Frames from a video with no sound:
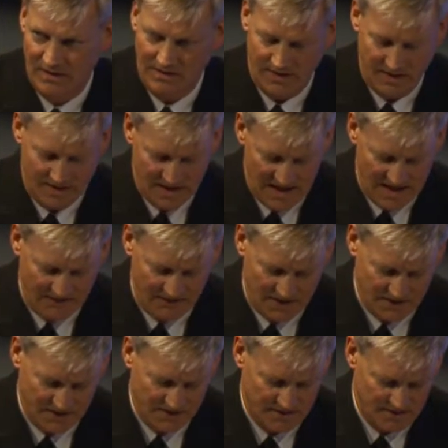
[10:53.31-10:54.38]
than
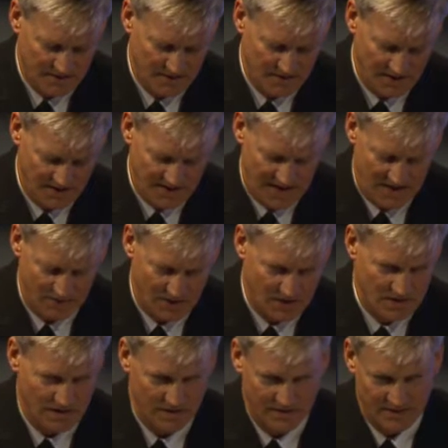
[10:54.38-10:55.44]
navies in that
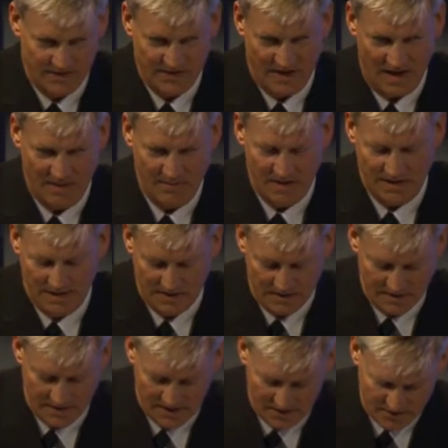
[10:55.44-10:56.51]
regard, the same in the
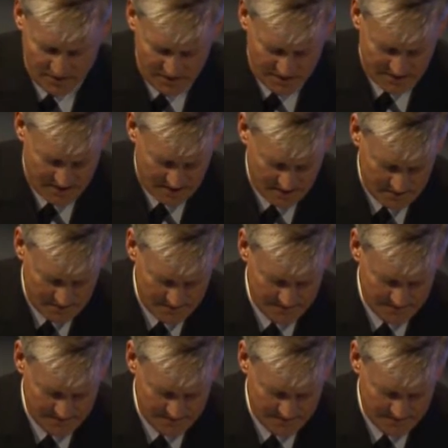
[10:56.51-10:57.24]
energy sector.